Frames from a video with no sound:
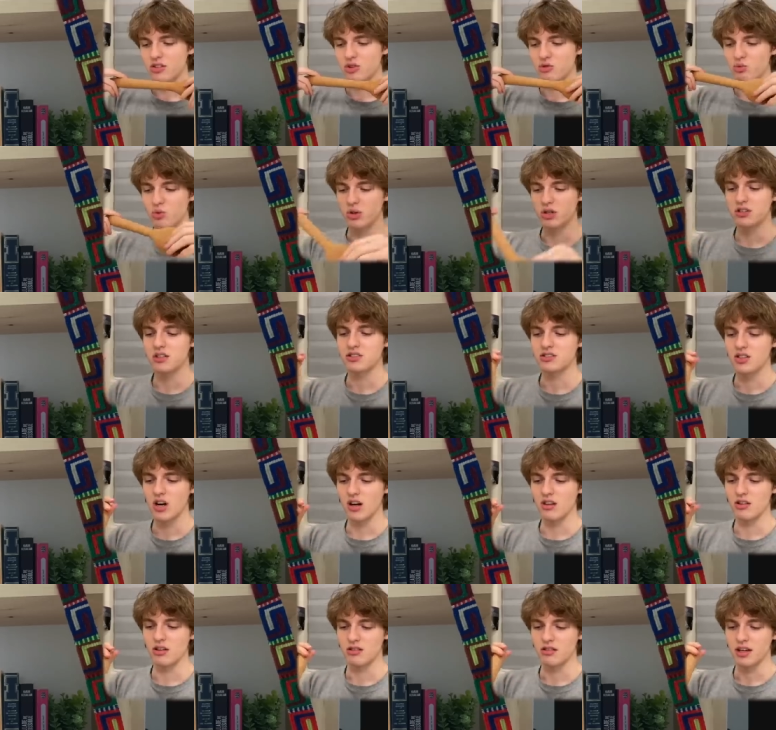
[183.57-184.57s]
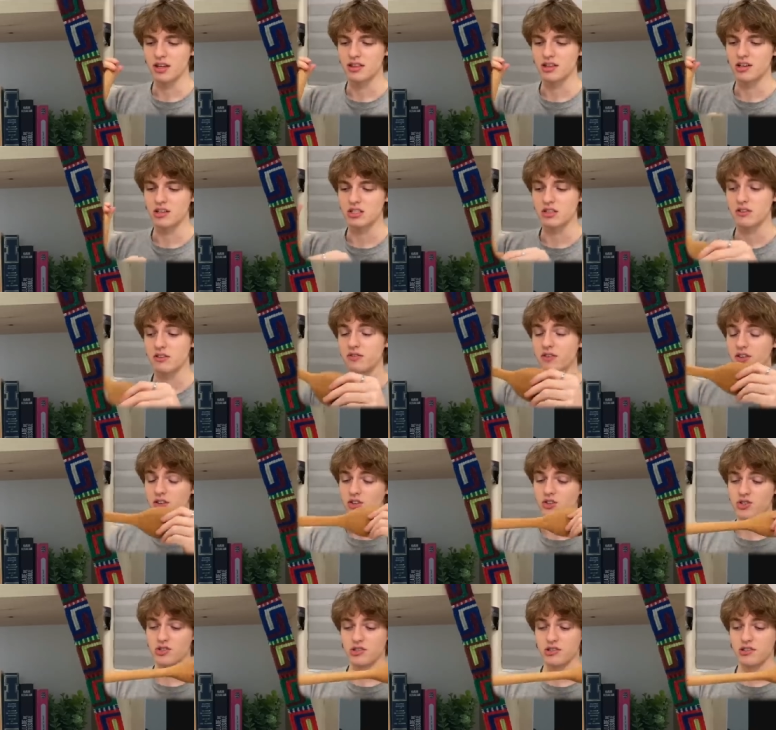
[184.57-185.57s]
The wood does not look like there's a
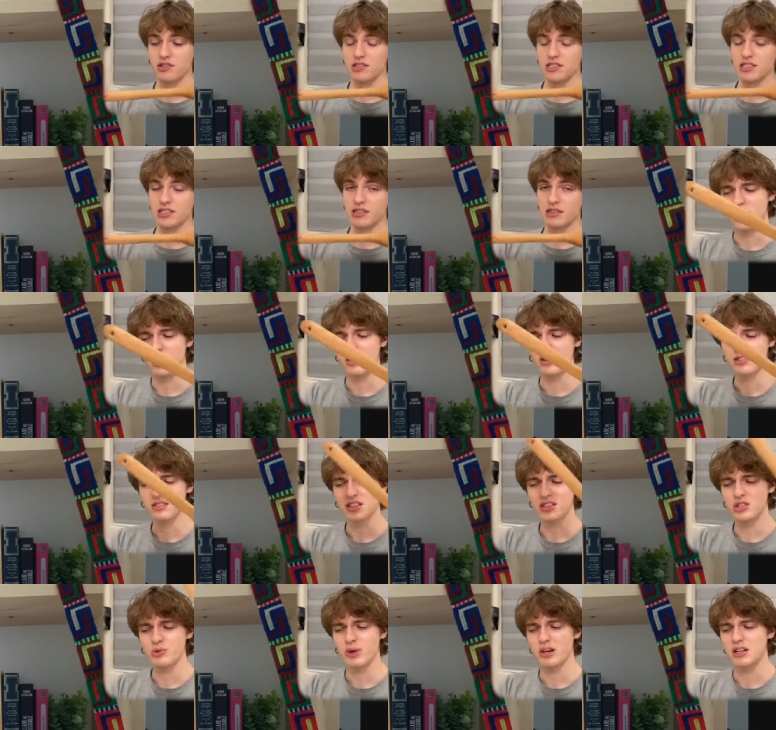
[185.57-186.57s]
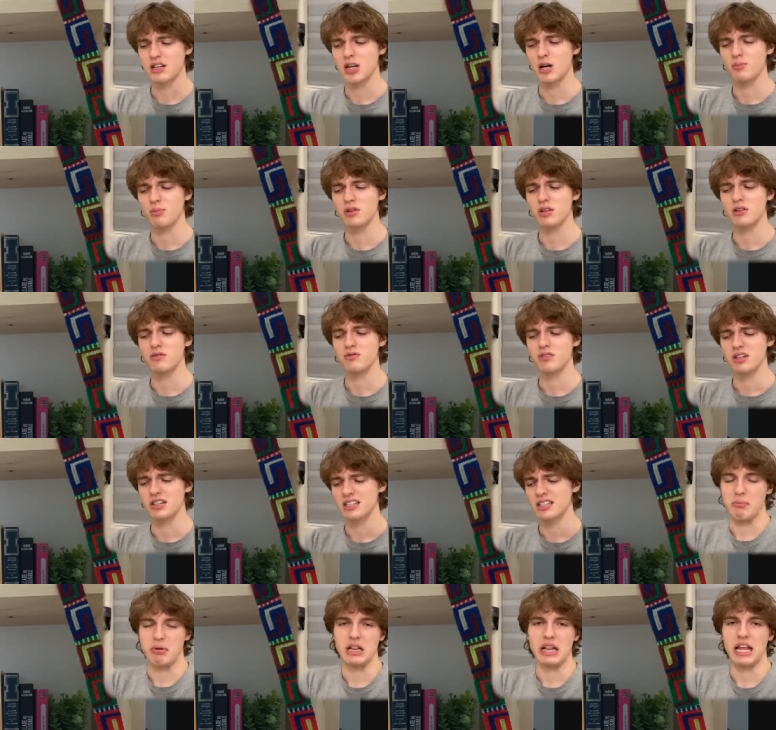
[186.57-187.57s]
finish on it. It looks like you got a couple of
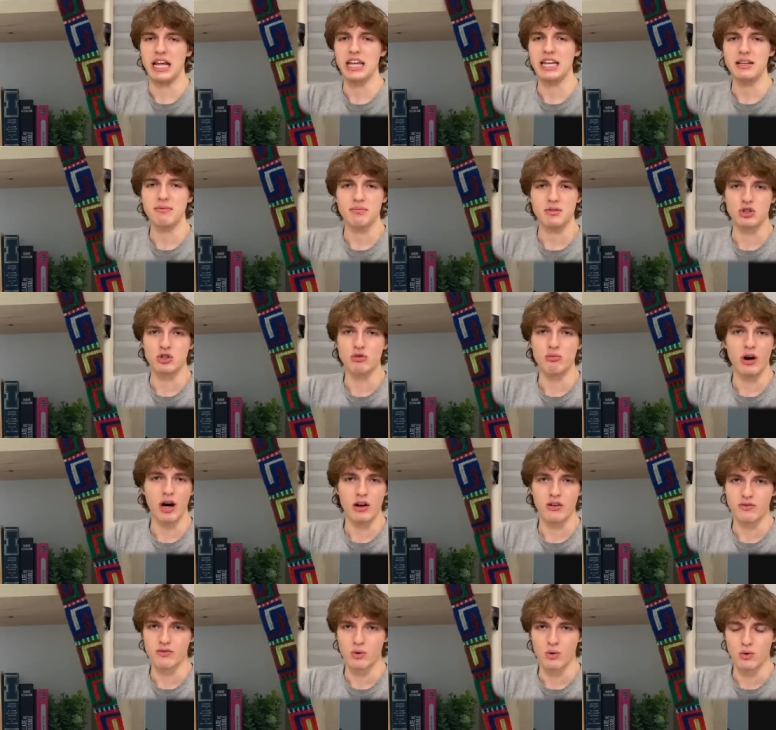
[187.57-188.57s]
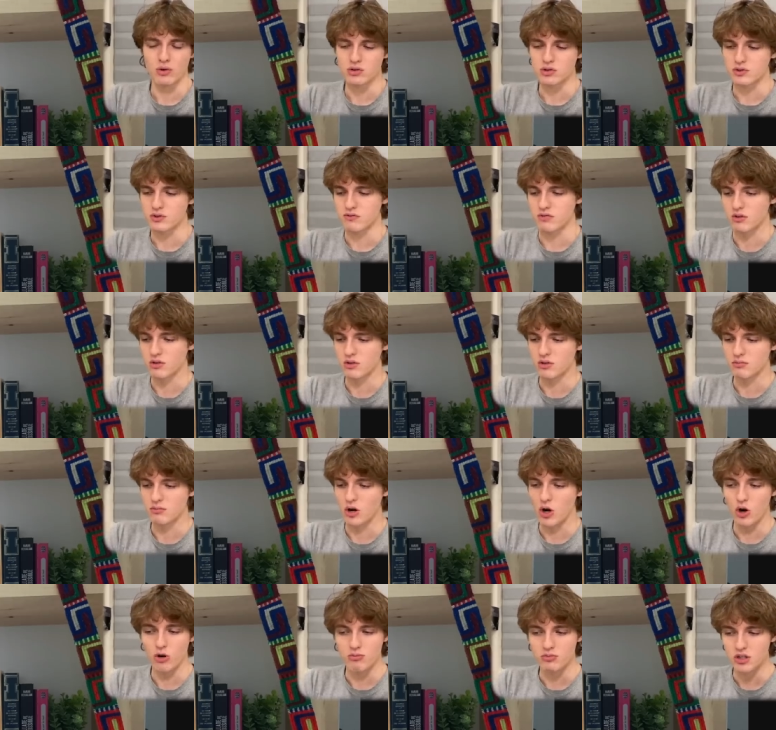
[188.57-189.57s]
like plain two by fours from
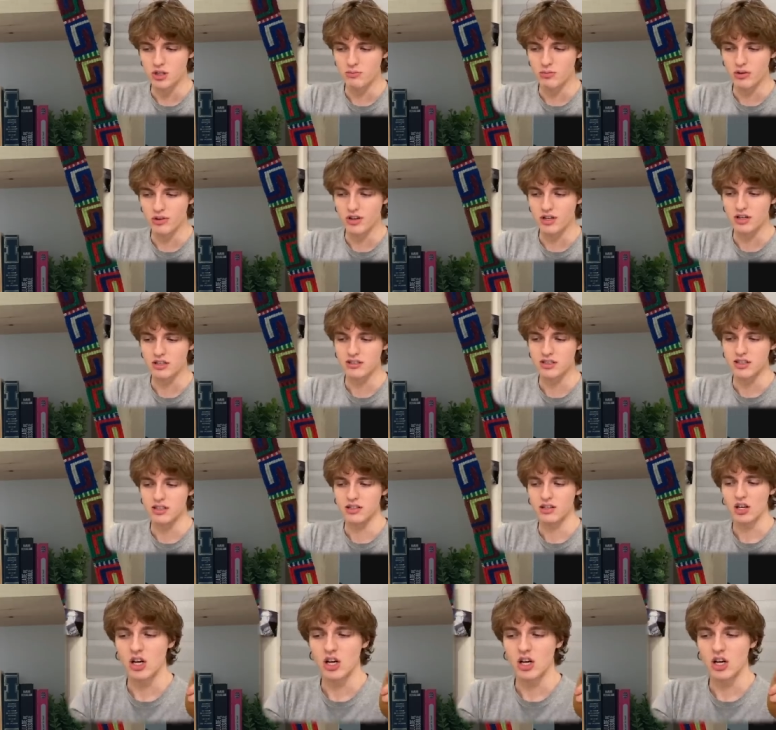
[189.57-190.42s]
Home Depot that you said,